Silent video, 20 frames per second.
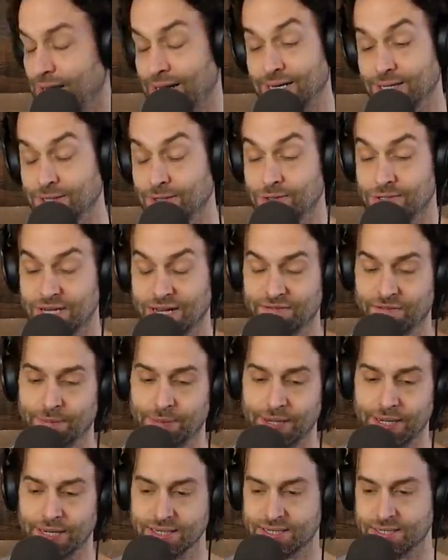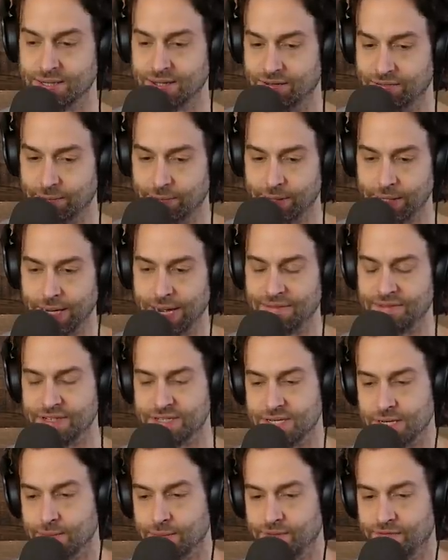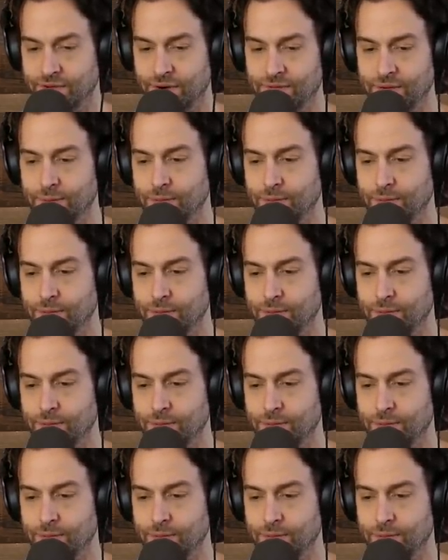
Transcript: I didn't used to have a buddy. I still have a buddy. I haven't seen him in forever.